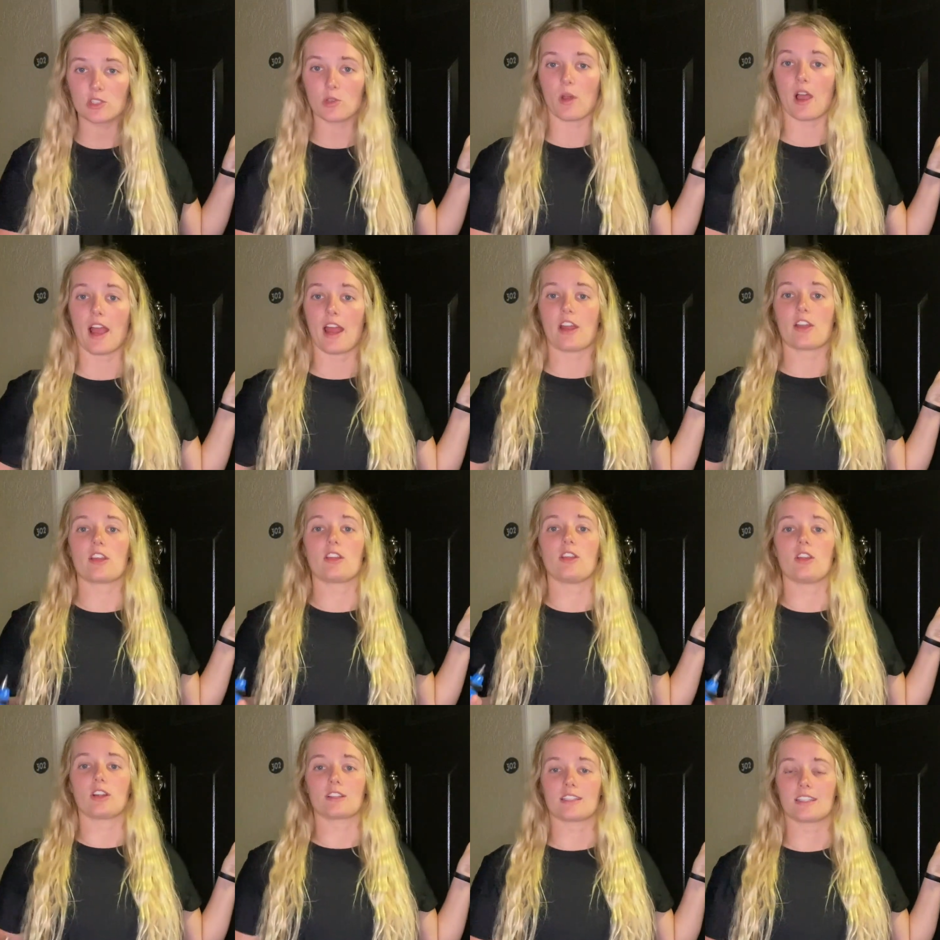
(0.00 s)
So I
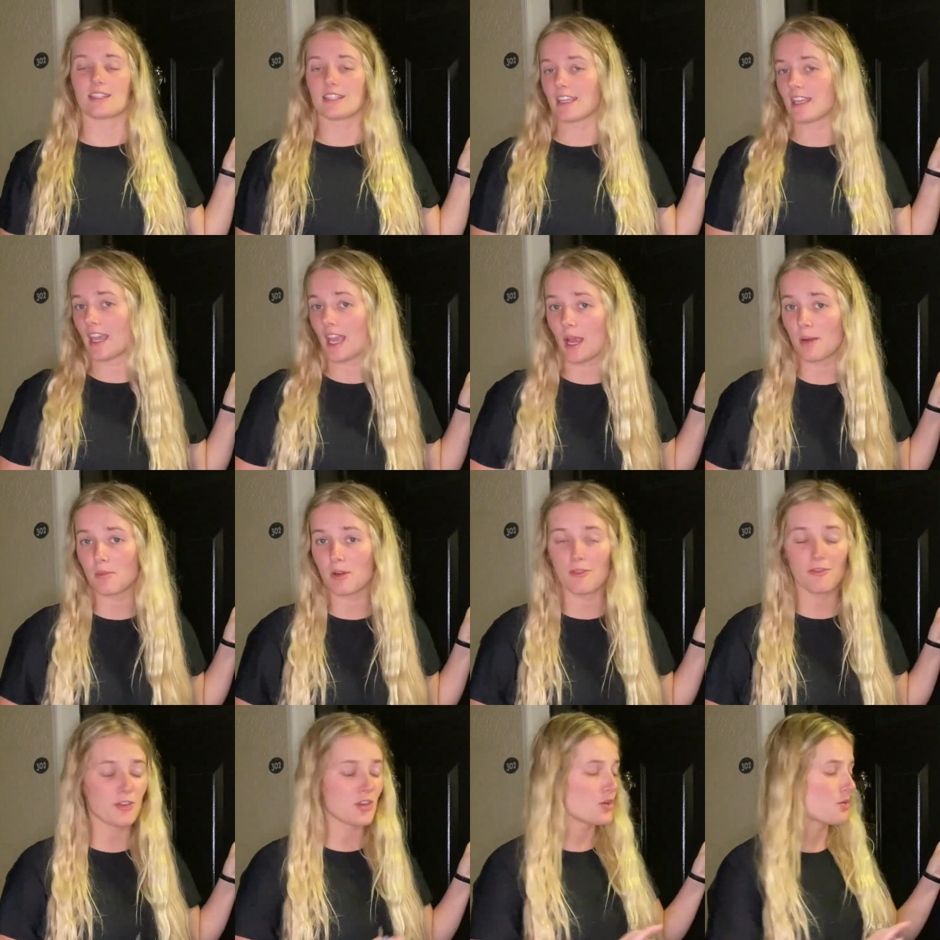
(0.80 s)
already looked at the
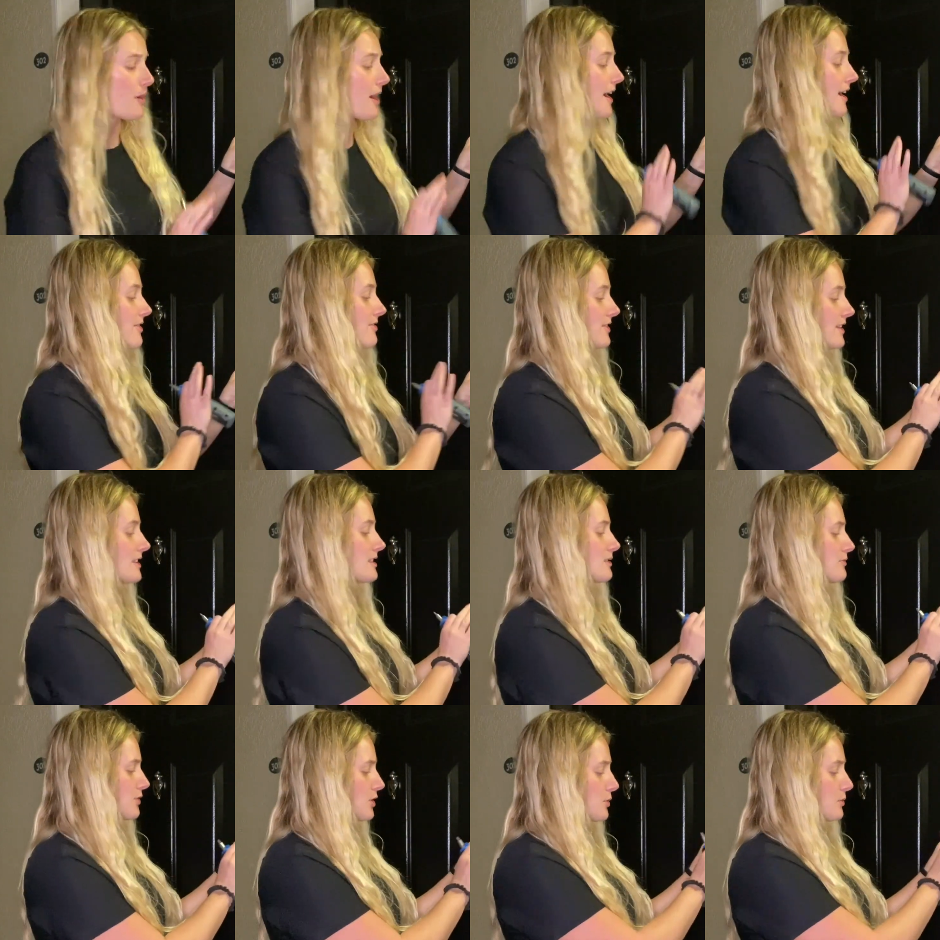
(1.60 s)
camera view, and
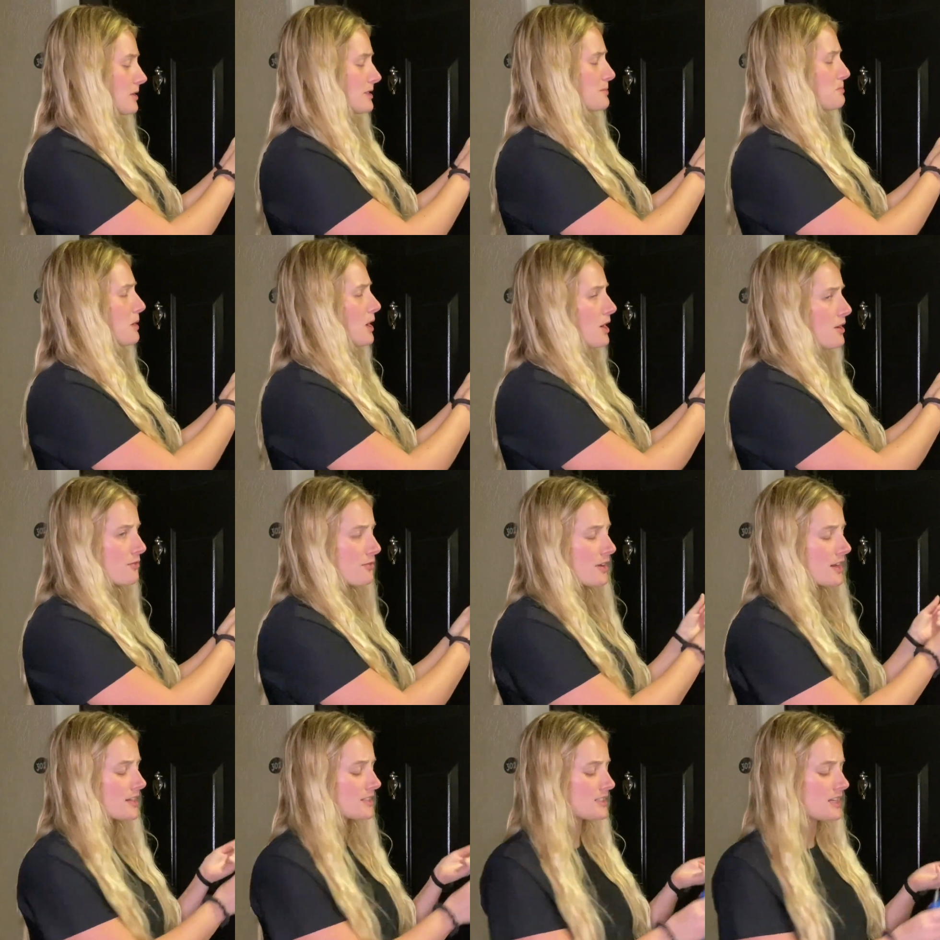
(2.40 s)
this view is
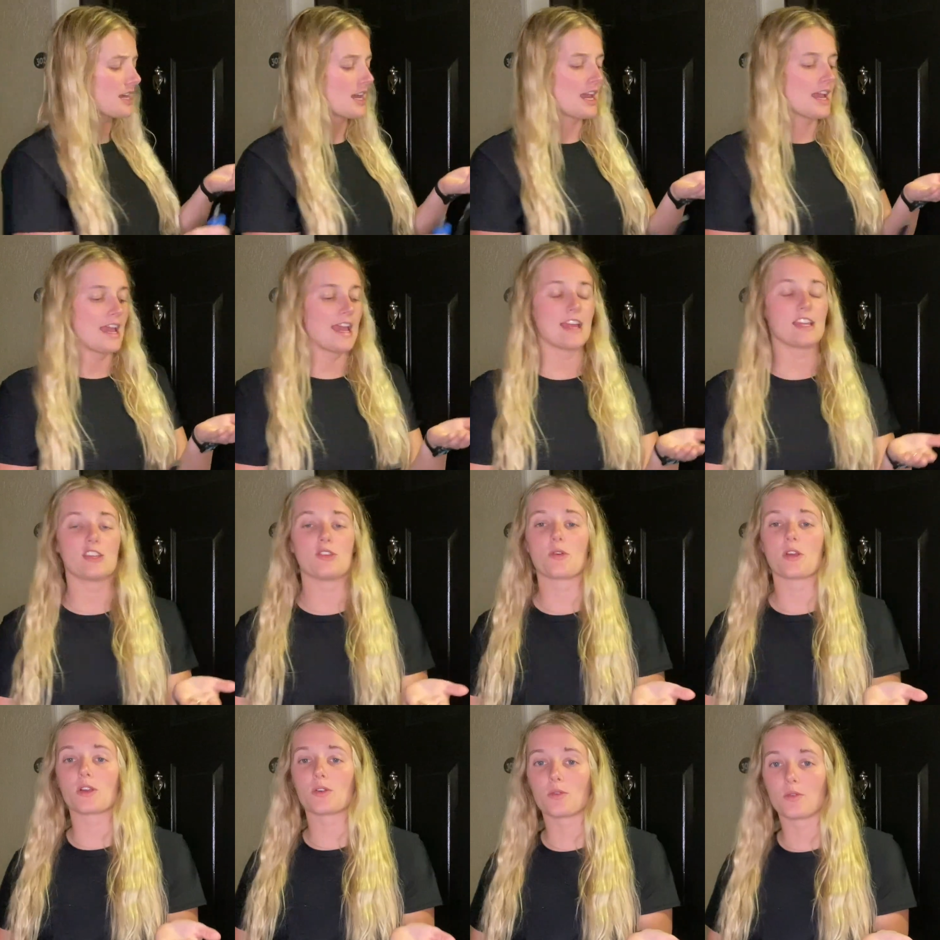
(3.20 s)
perfect, and
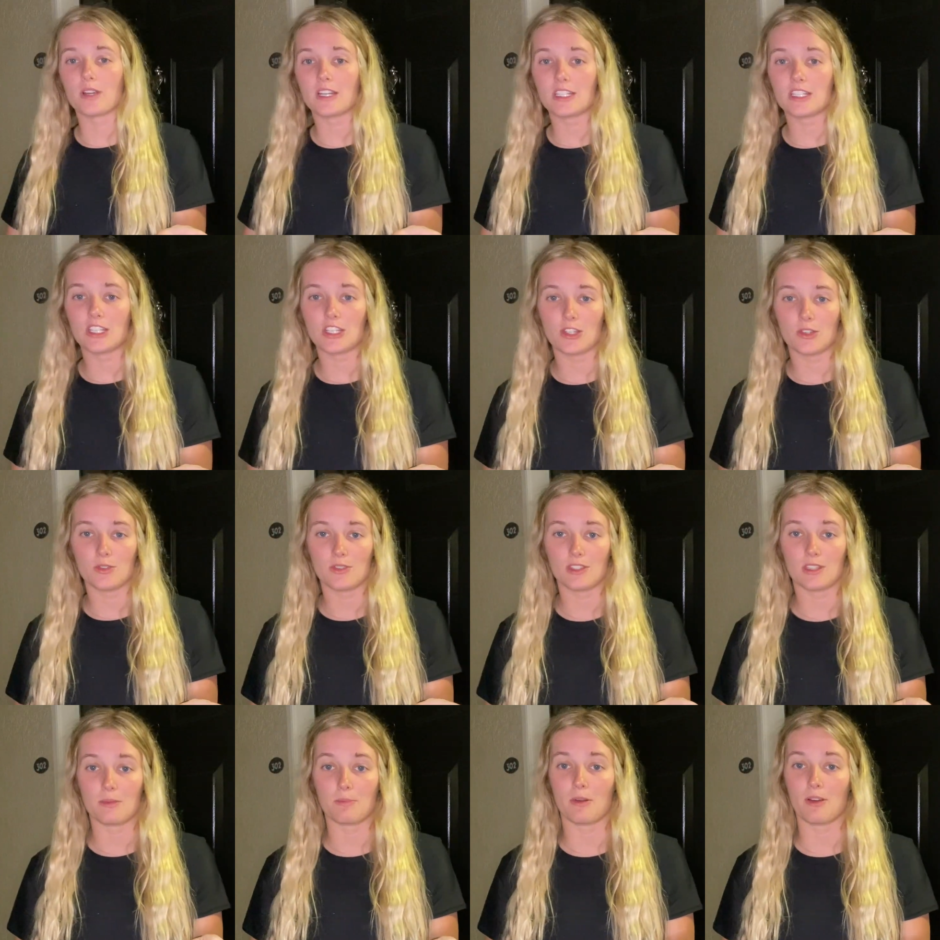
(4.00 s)
you are going to
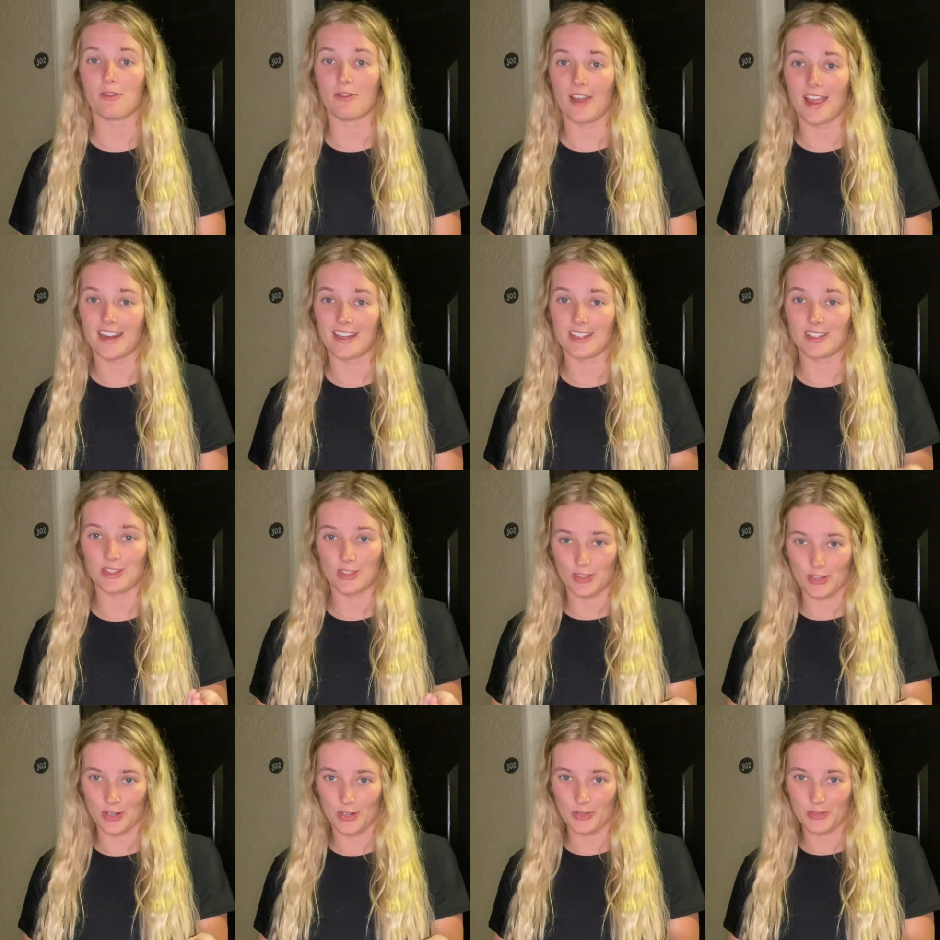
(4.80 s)
use the provided
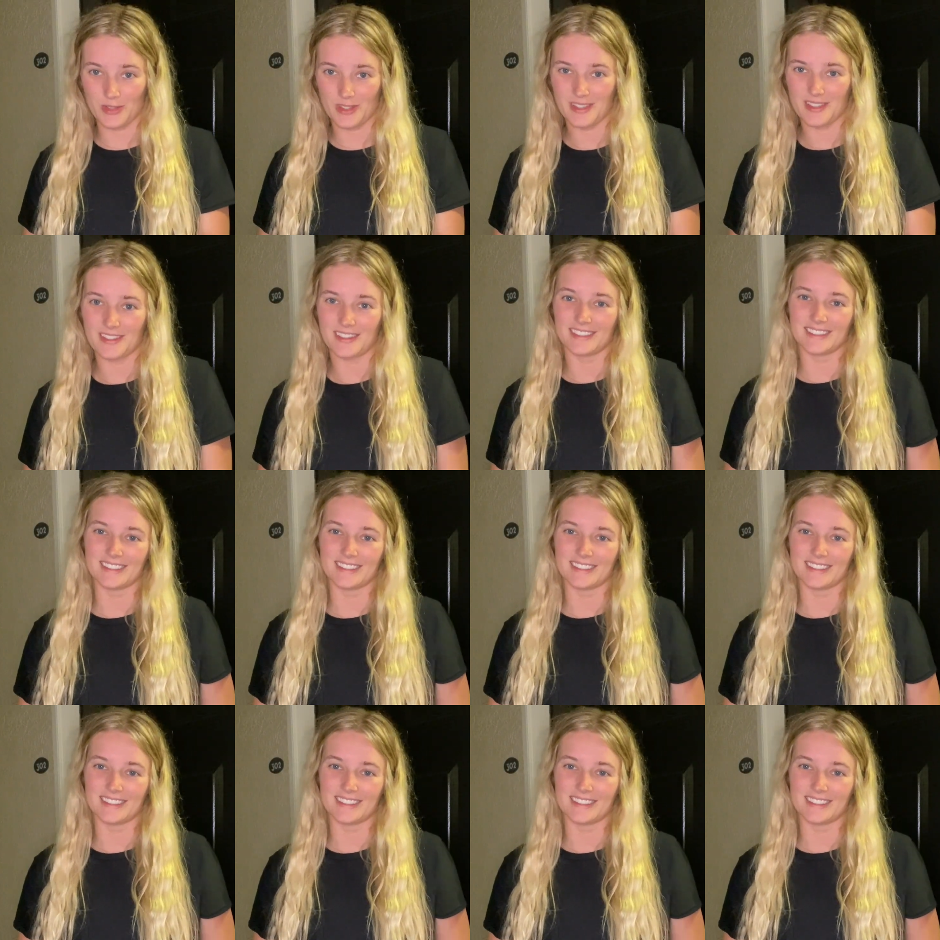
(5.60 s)
screws.